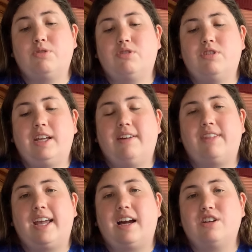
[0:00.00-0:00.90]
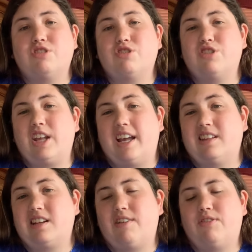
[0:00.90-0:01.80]
See if they understand
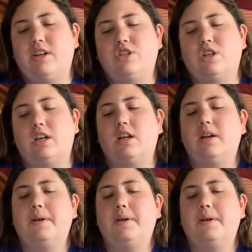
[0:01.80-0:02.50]
the definition.